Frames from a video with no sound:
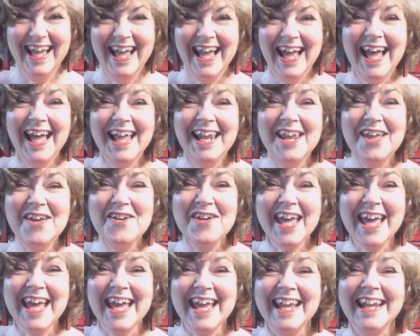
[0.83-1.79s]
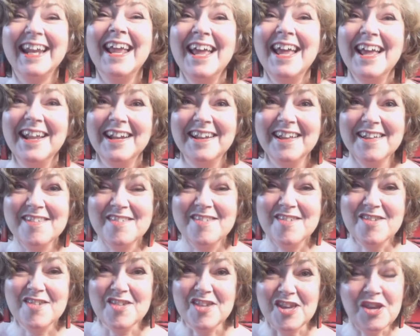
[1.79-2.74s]
Hello again. Nice to
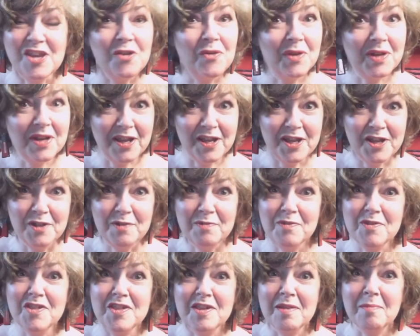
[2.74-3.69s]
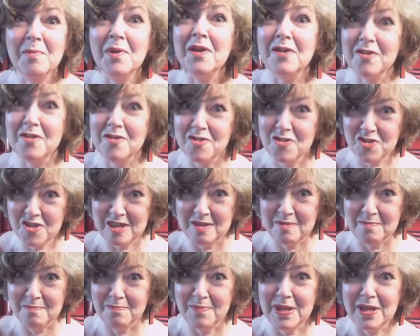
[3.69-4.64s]
see you, and I hope the summer has
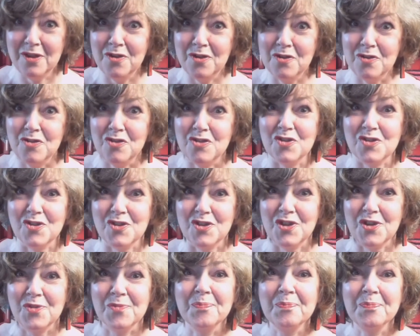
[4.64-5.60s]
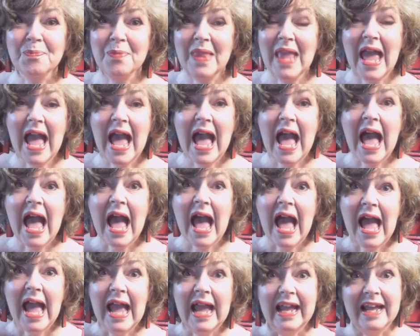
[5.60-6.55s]
been good to you.
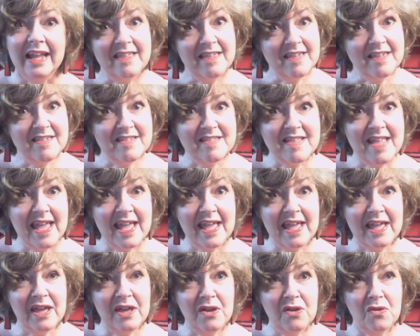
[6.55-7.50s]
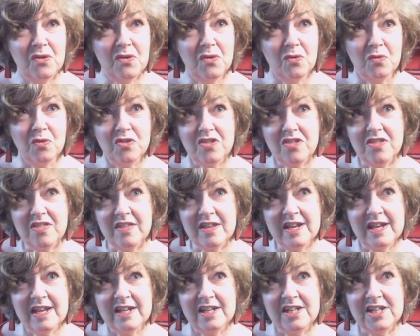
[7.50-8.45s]
It is now, what's the
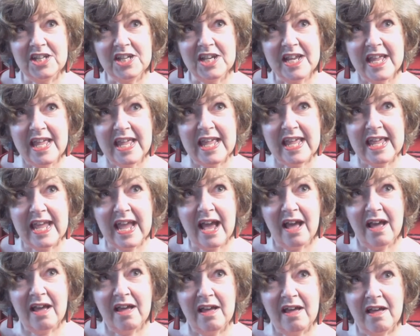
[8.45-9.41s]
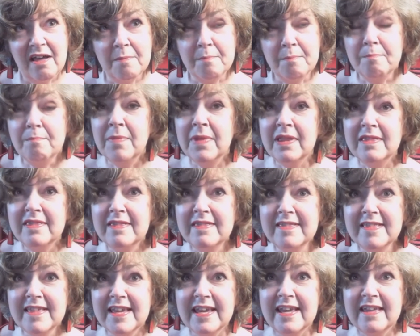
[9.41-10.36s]
date today?
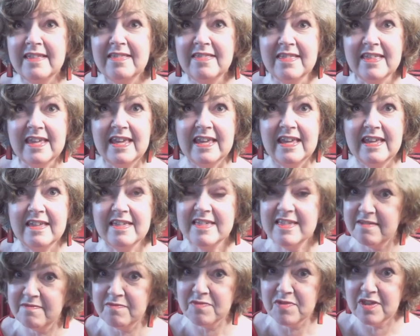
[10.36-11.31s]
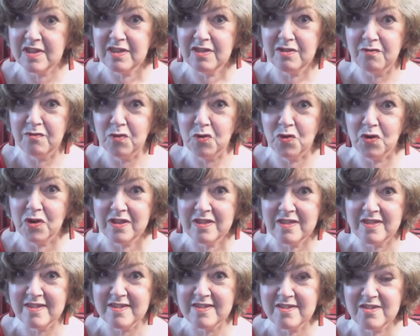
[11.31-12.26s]
Monday the 17th of
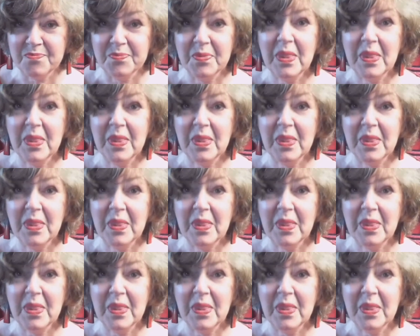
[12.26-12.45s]
August,